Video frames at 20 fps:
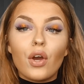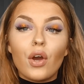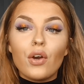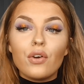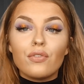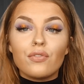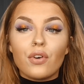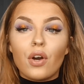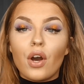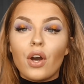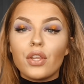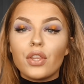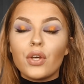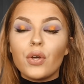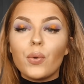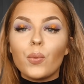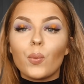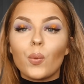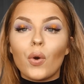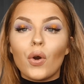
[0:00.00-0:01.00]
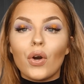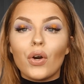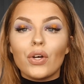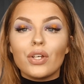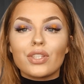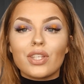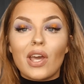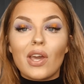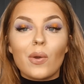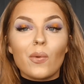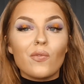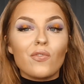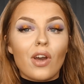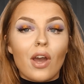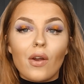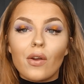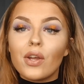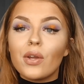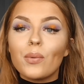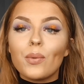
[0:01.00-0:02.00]
Her father was a
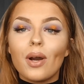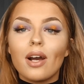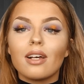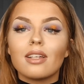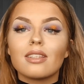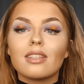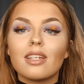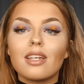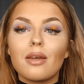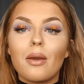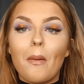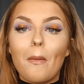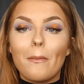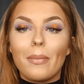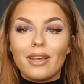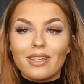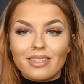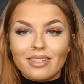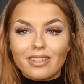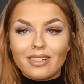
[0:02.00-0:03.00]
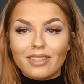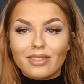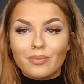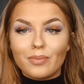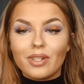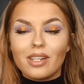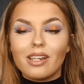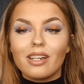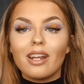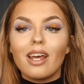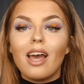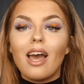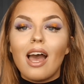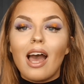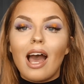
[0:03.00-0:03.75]
very wealthy businessman